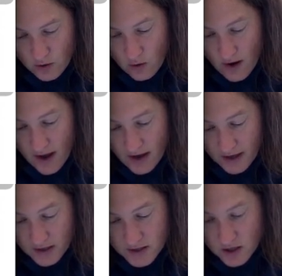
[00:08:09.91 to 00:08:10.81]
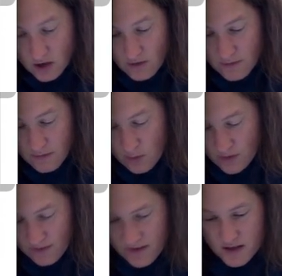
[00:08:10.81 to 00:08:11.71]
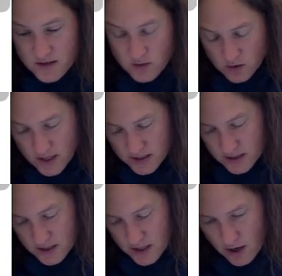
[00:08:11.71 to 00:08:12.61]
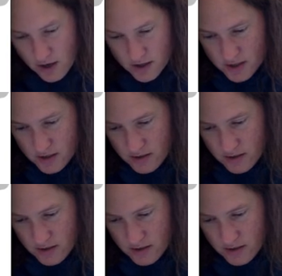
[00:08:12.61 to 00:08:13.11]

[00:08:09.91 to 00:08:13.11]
go ahead and solve both of these. So let's start